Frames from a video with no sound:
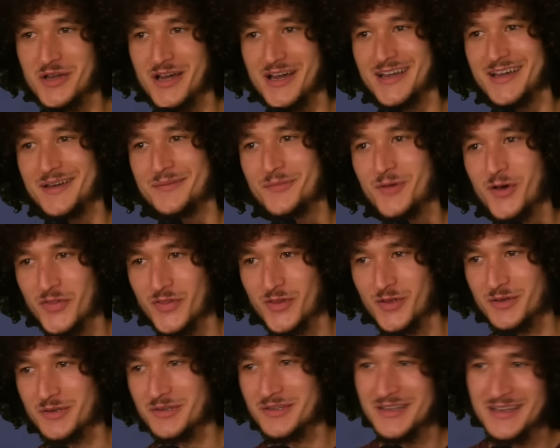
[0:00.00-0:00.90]
I am on
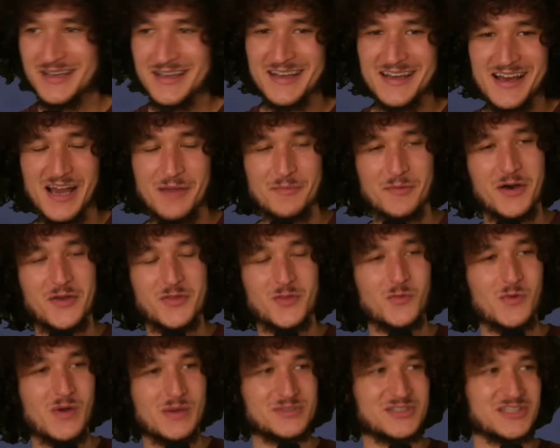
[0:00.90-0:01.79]
the
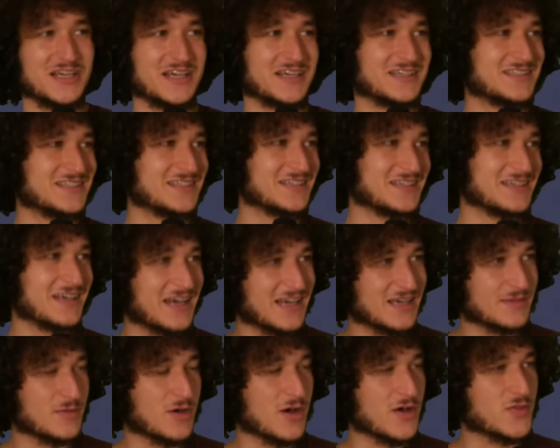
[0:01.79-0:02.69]

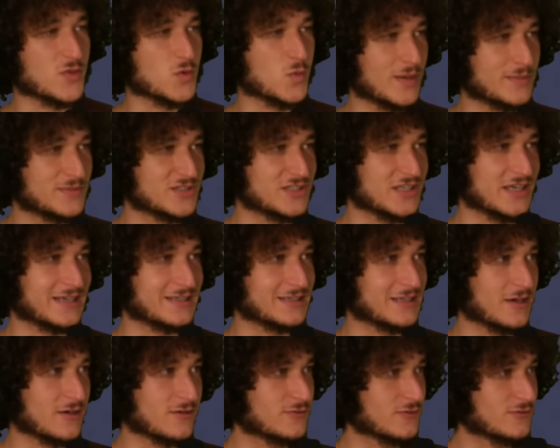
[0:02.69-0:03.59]
website
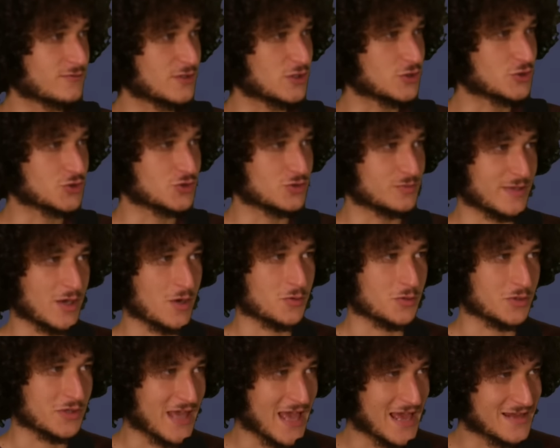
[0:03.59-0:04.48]
of official
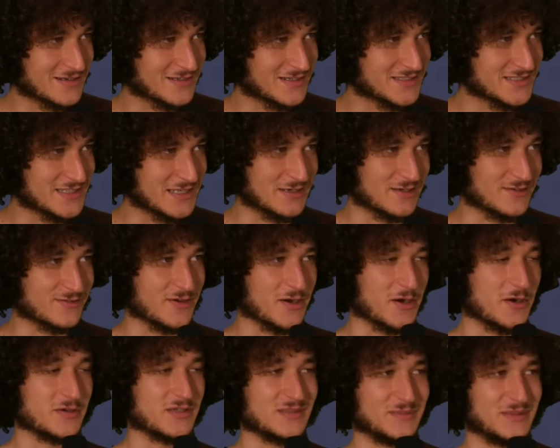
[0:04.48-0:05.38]
mayoral candidates, and I've
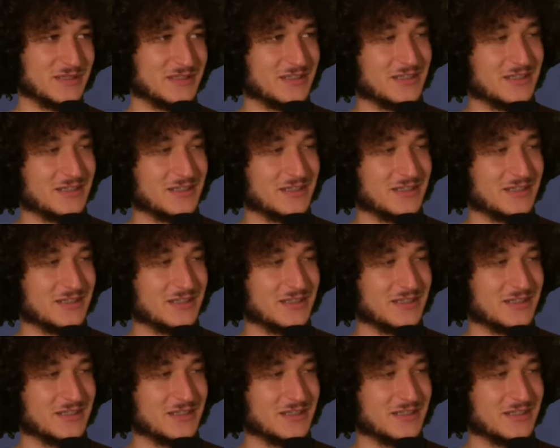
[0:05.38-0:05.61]
already been